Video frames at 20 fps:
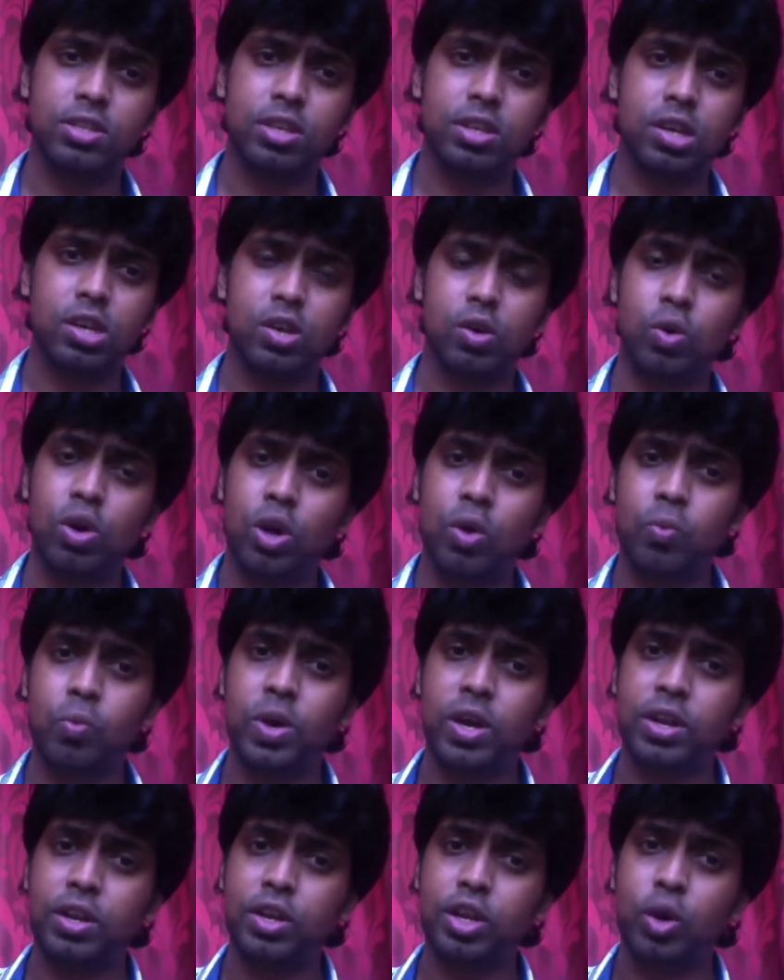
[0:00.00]
scenario,
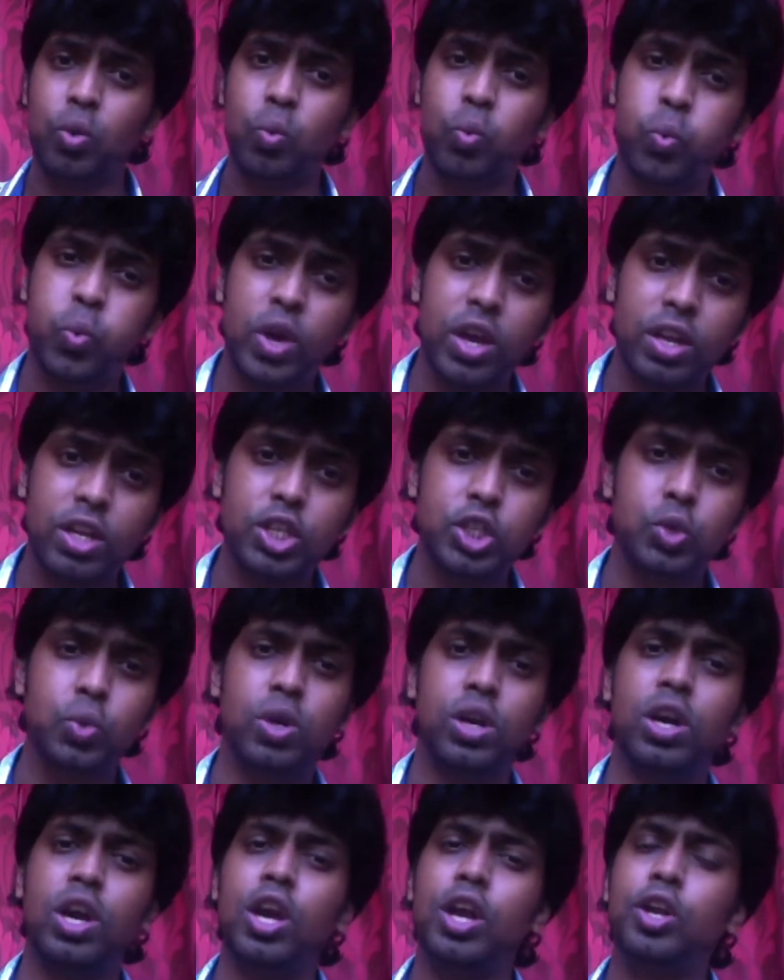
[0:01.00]
wherein you're very
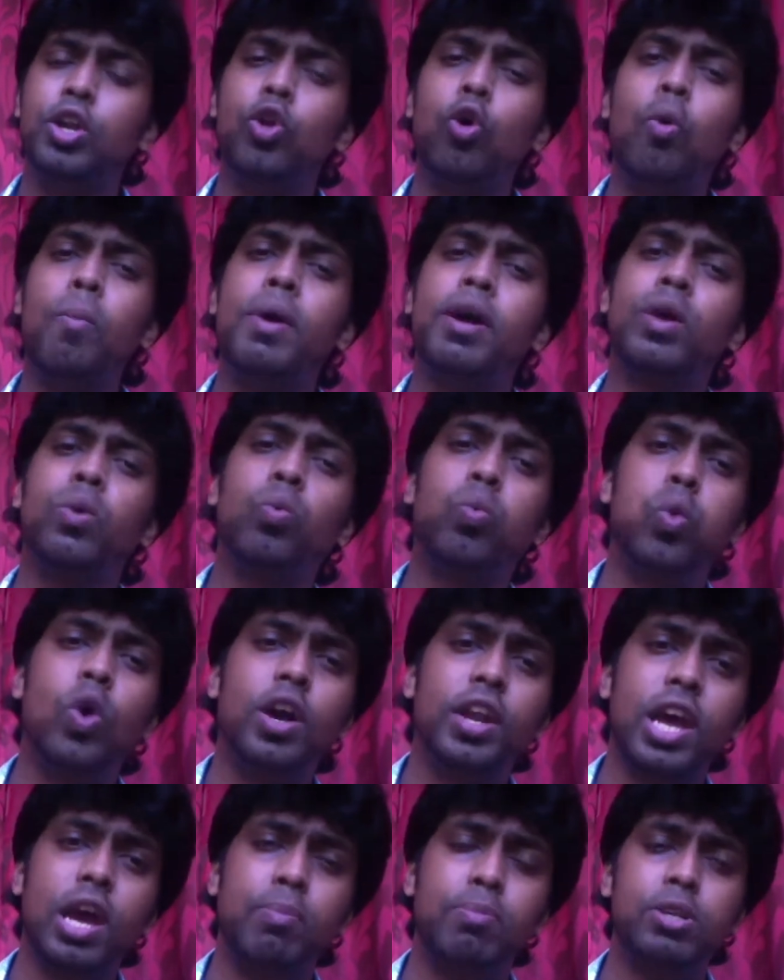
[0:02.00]
sure no matter
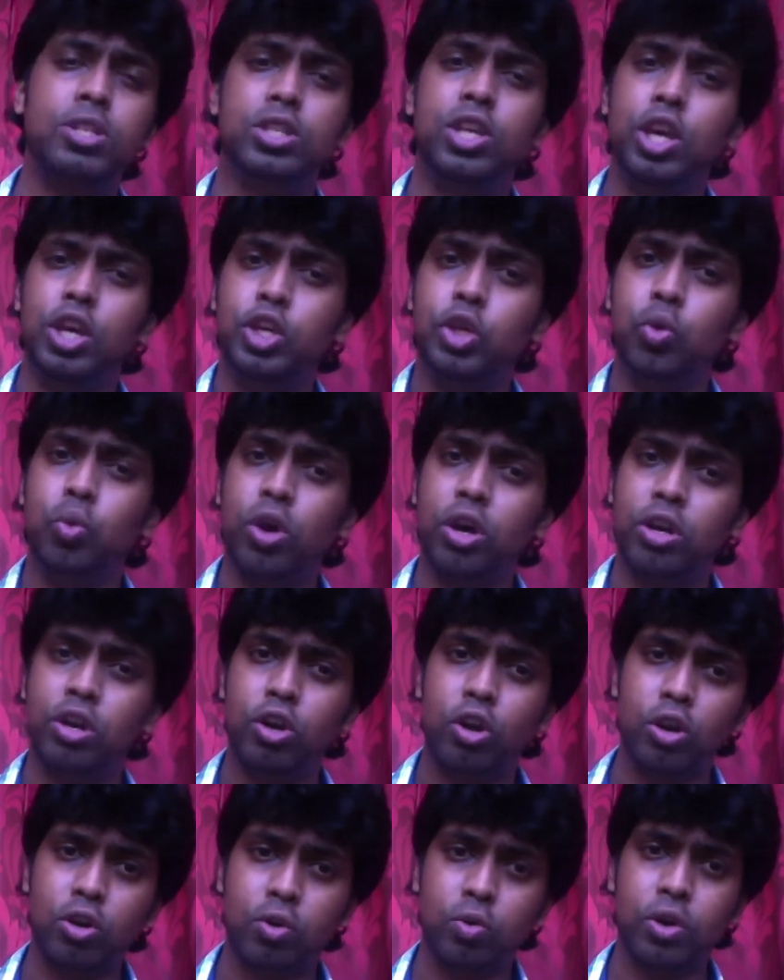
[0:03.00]
what happens, you are
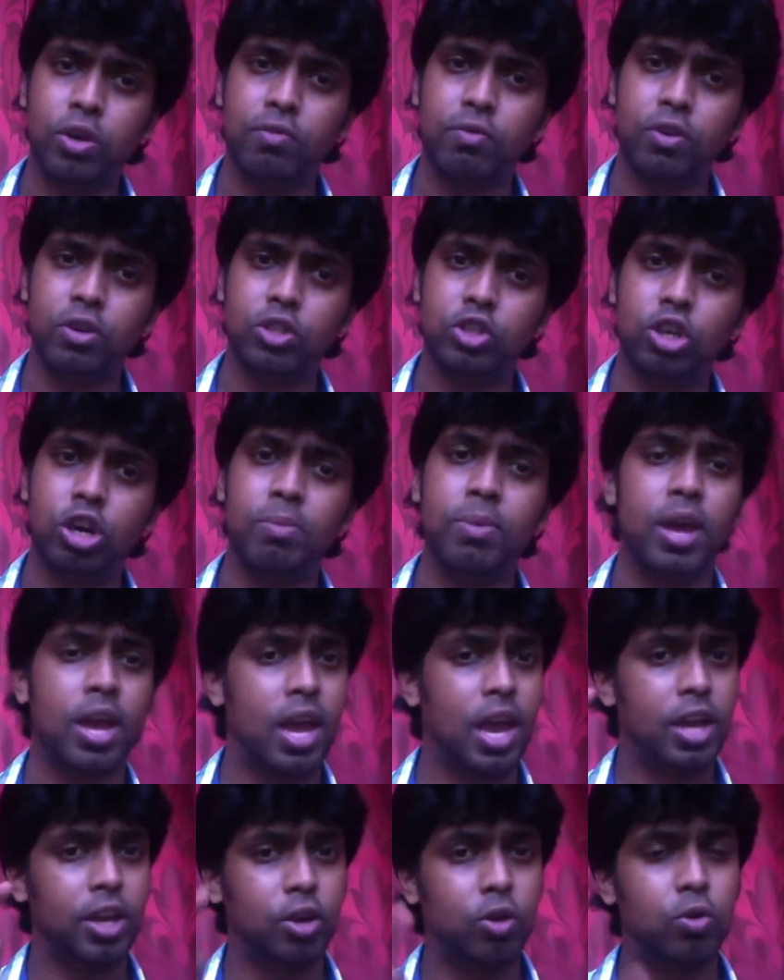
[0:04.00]
not going for a job
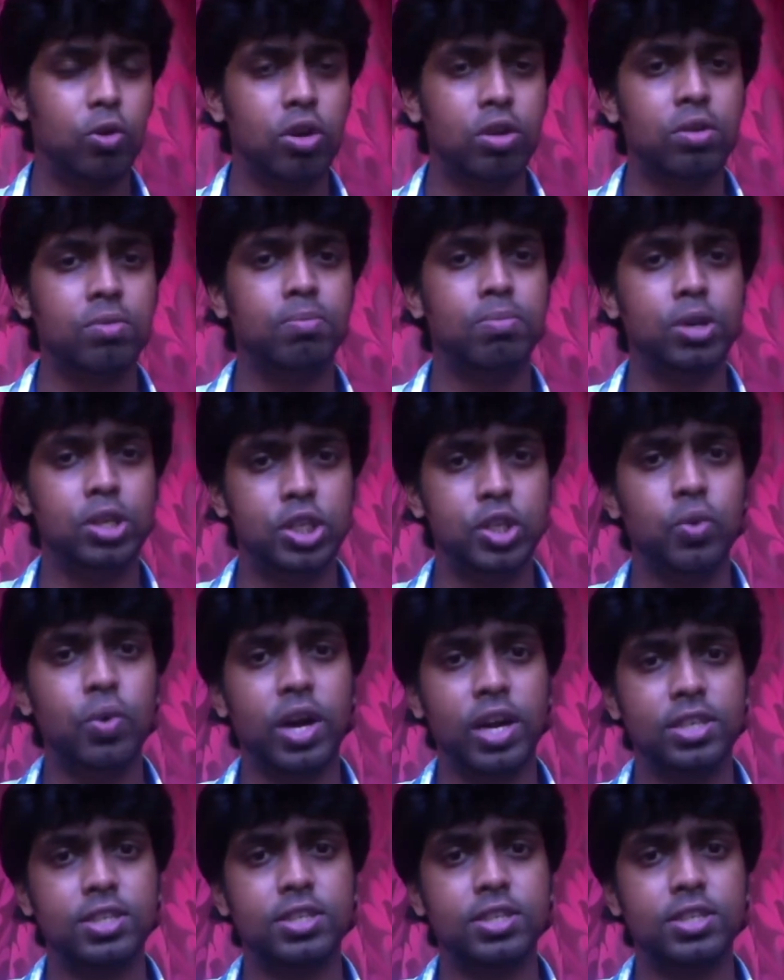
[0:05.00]
and you're going to pursue higher